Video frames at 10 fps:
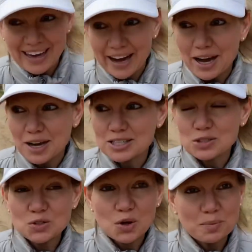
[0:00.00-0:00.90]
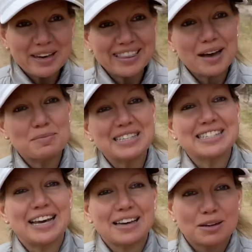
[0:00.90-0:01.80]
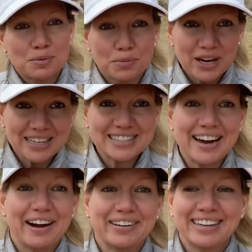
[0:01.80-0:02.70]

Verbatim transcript: Uh, so don't make that mistake. Break it down,